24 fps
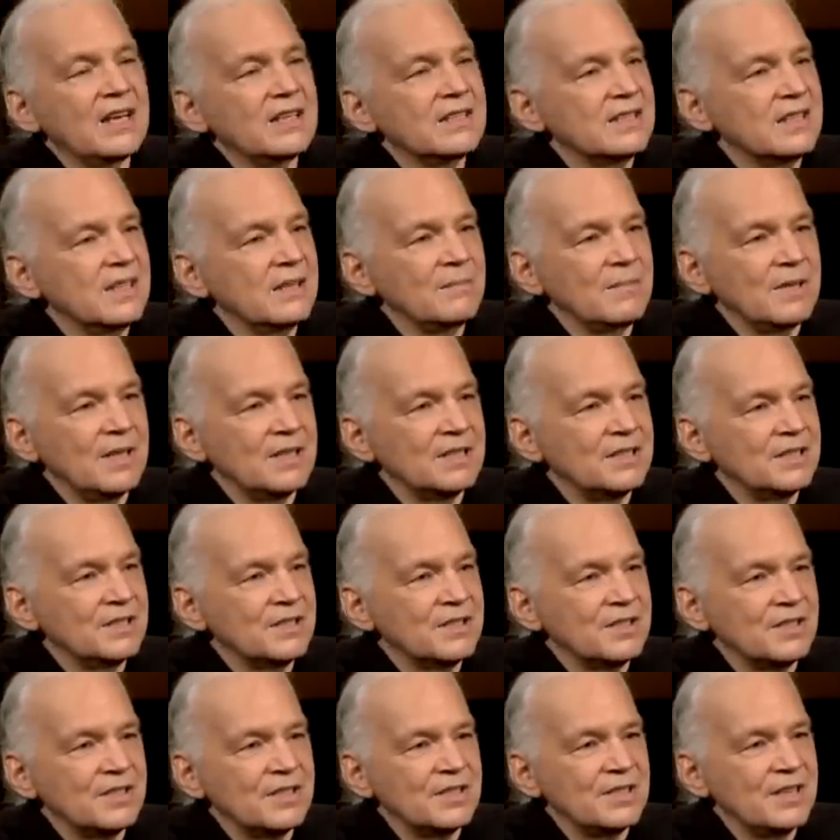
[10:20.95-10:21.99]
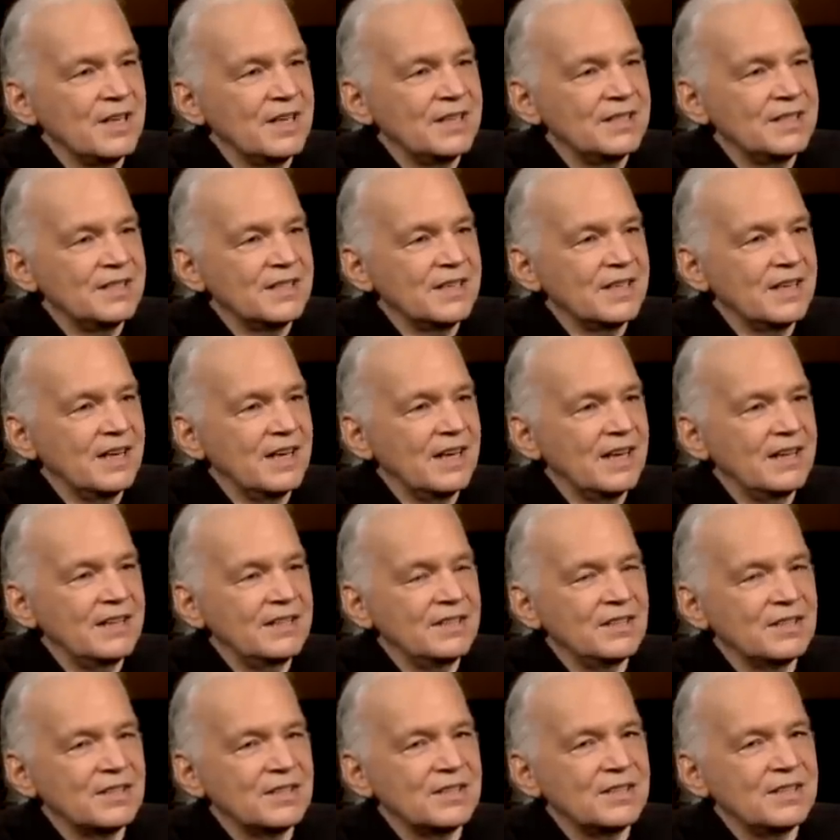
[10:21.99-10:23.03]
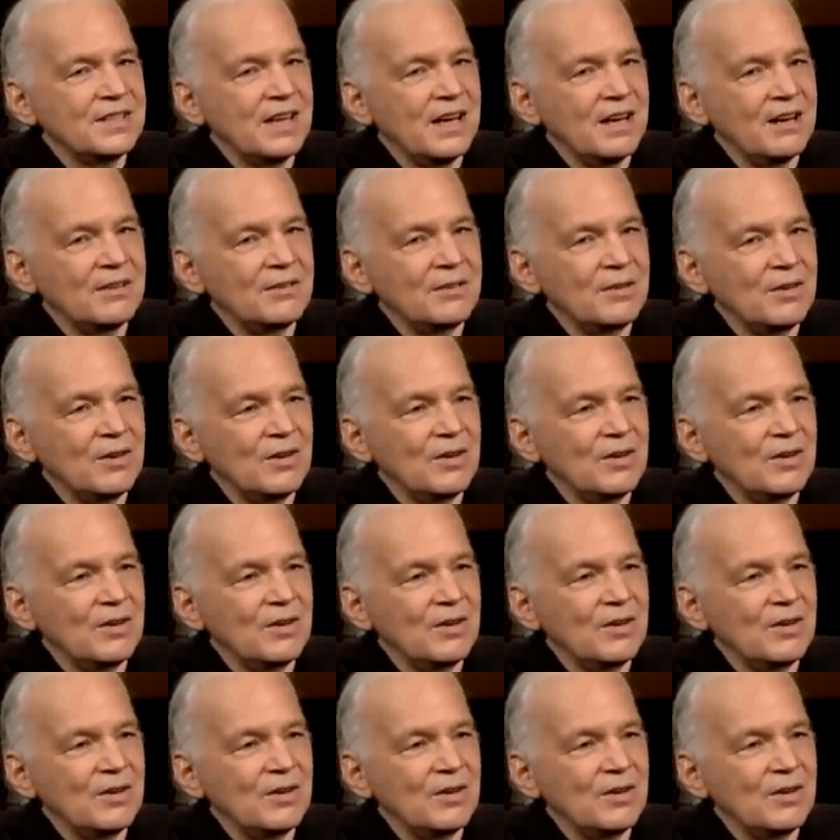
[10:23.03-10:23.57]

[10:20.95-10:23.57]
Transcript: seemed like just as nice a guy, just down home.